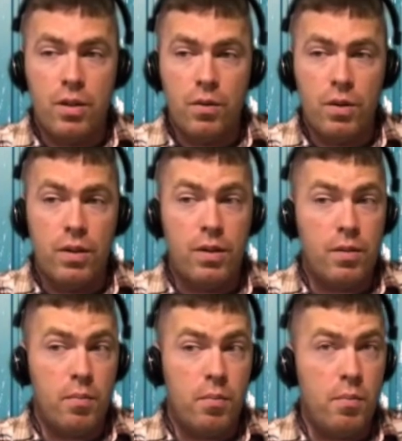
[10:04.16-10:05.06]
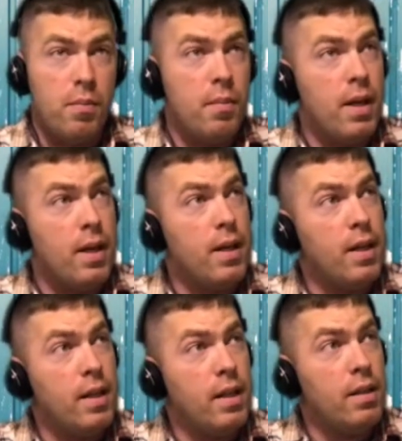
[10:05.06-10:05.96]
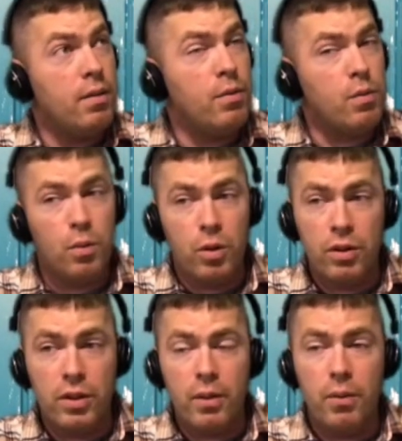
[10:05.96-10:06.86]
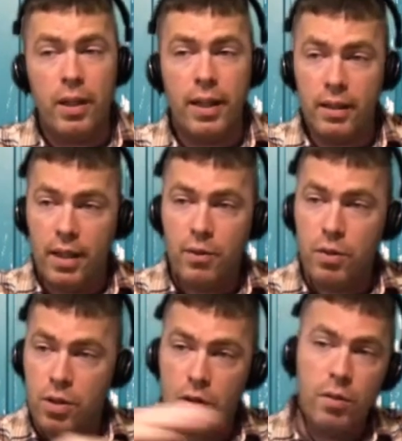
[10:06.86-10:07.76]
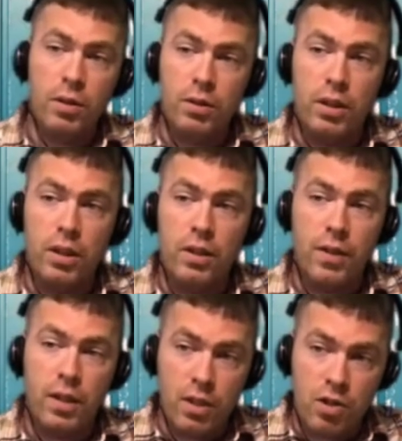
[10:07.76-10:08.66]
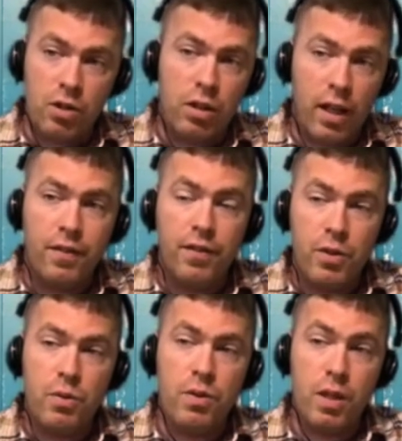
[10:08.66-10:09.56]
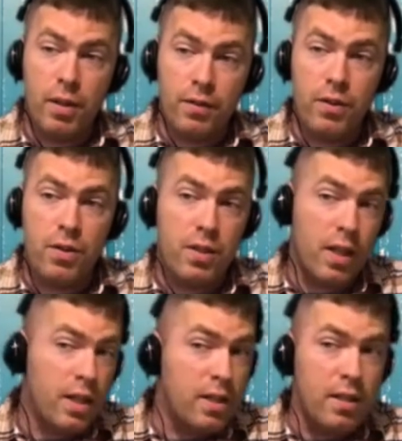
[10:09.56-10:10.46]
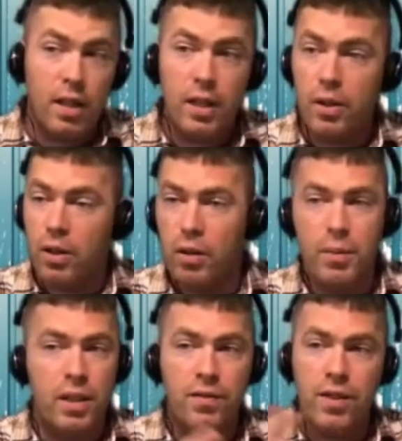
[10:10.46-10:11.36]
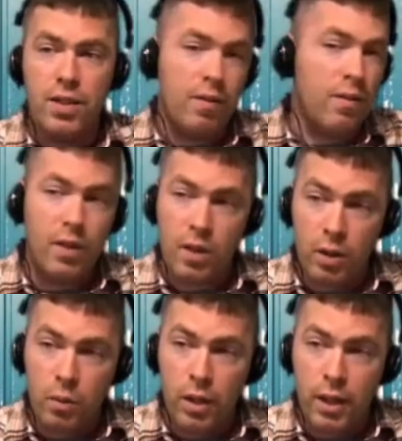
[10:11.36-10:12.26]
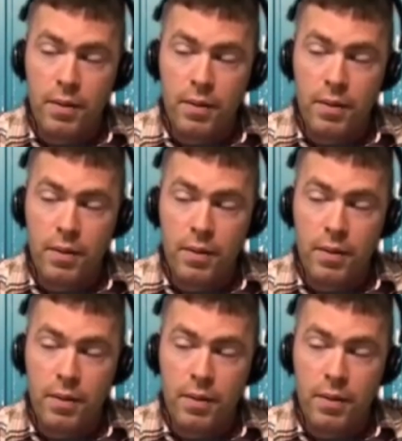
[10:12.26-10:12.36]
was Memorial Day when I left with terminal leave. And then July 1st was like my first day done. All benefits, everything gone away.